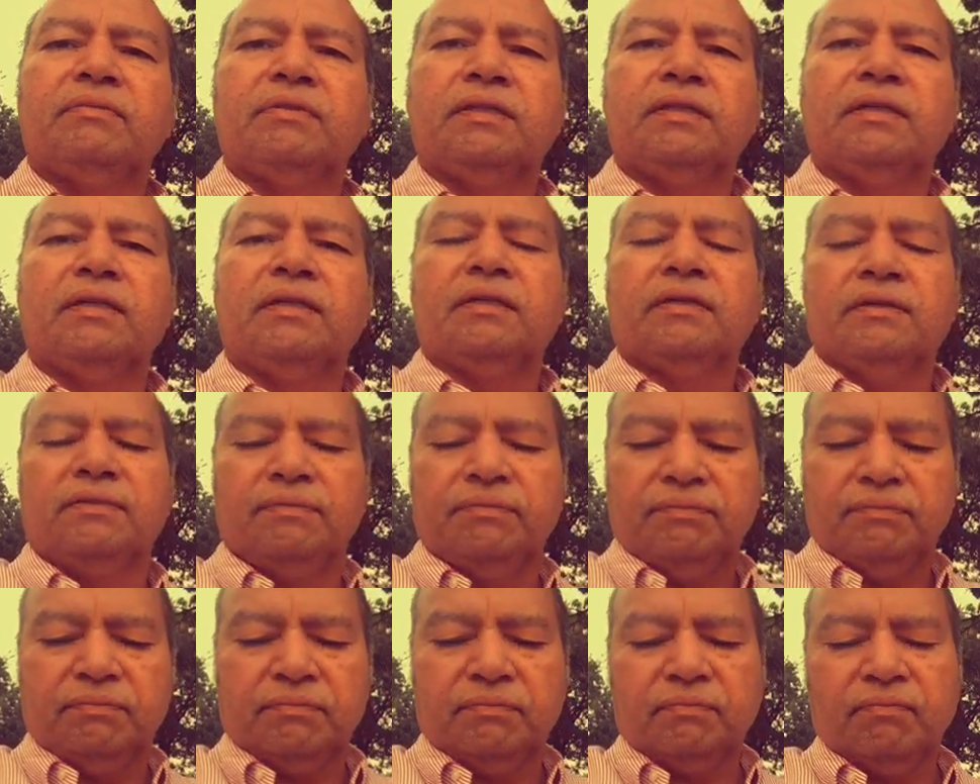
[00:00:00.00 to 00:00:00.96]
the
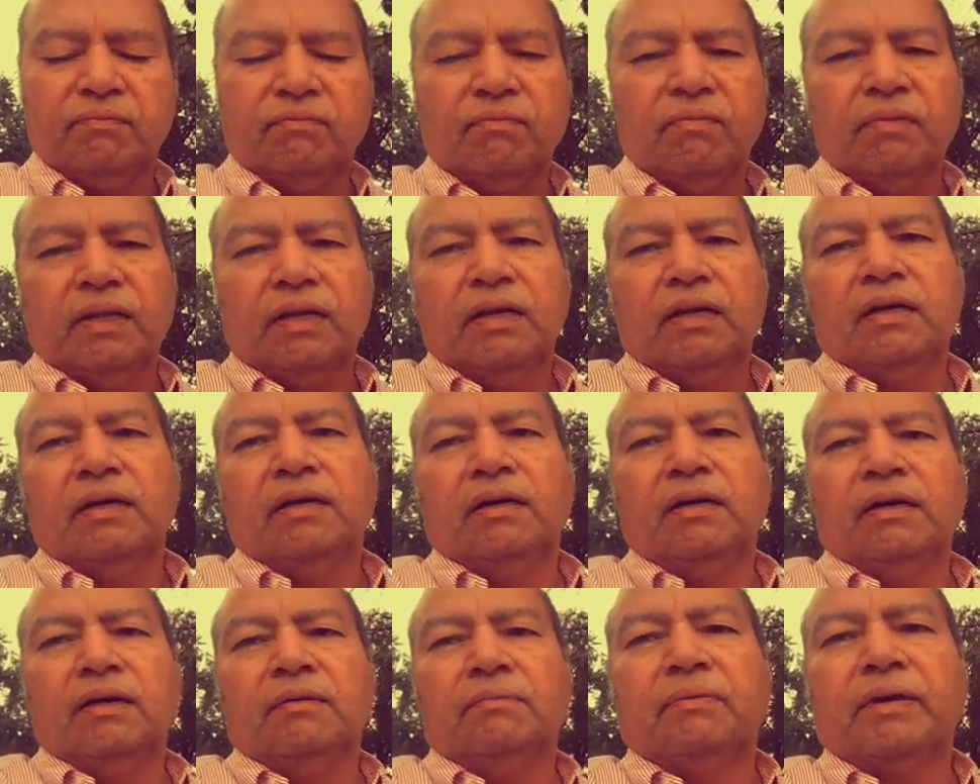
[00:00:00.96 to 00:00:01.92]

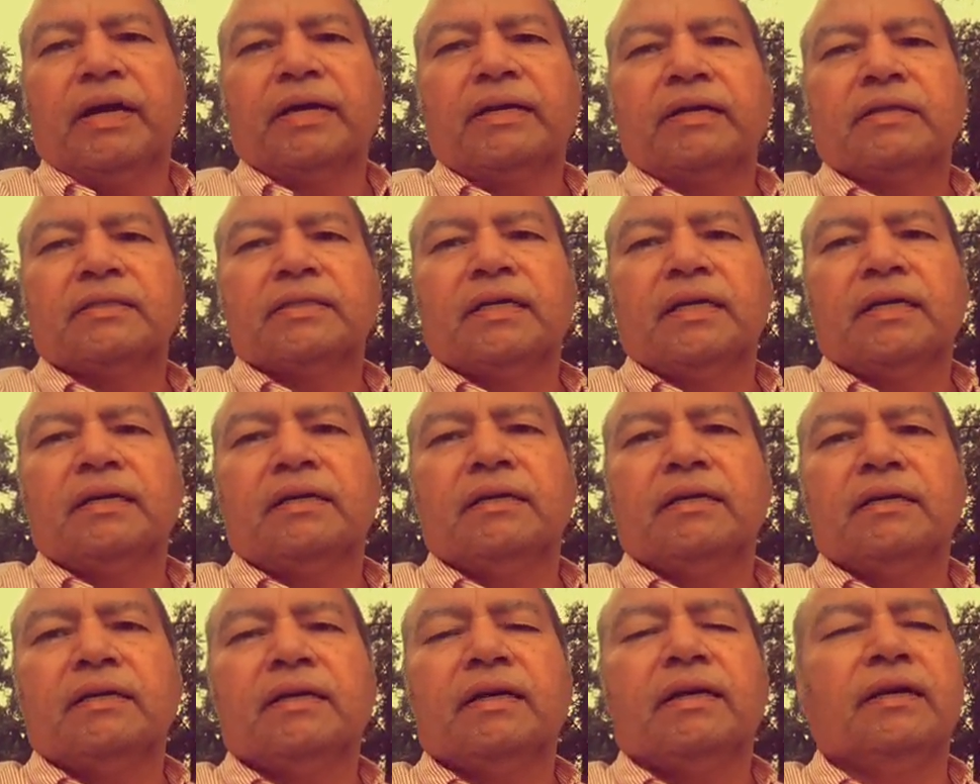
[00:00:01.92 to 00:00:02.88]
pregnancy,
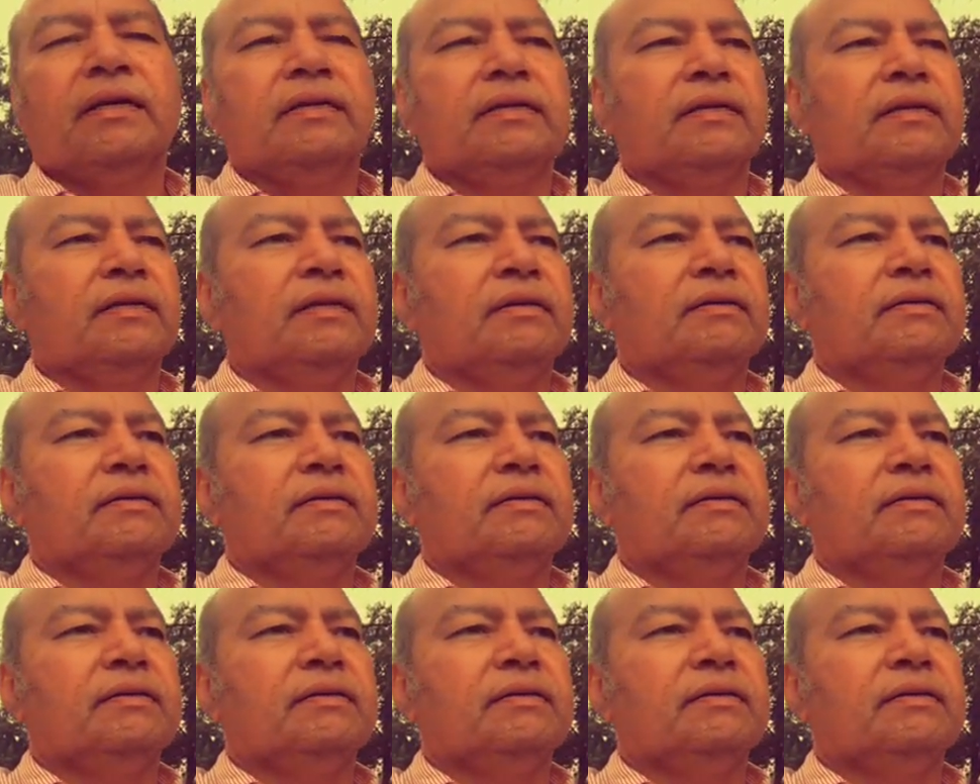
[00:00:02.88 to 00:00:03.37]
and